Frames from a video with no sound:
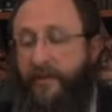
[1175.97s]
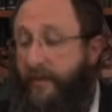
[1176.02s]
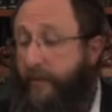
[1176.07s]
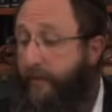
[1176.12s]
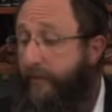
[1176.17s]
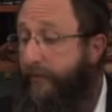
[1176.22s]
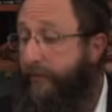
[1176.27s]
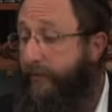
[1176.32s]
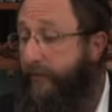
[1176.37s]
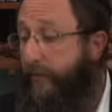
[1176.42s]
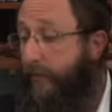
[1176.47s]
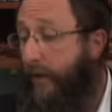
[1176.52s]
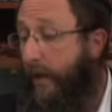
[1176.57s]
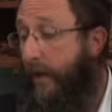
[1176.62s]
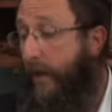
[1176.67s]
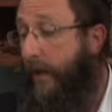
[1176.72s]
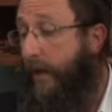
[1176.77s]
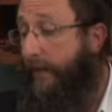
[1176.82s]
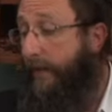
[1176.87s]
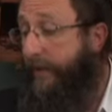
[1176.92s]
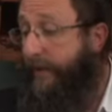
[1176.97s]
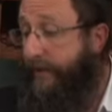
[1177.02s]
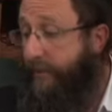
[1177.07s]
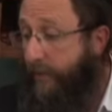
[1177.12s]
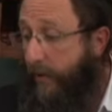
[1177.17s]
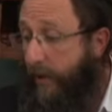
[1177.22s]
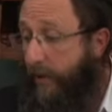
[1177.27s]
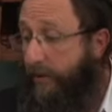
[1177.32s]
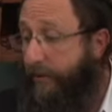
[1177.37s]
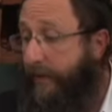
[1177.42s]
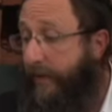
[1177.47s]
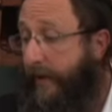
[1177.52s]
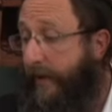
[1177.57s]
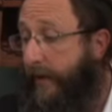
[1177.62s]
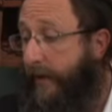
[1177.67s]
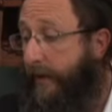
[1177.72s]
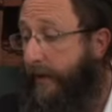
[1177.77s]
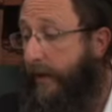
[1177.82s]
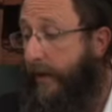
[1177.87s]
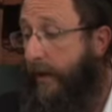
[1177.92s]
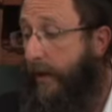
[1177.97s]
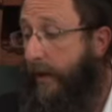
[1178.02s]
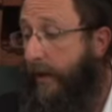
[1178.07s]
temple through the smaller gate,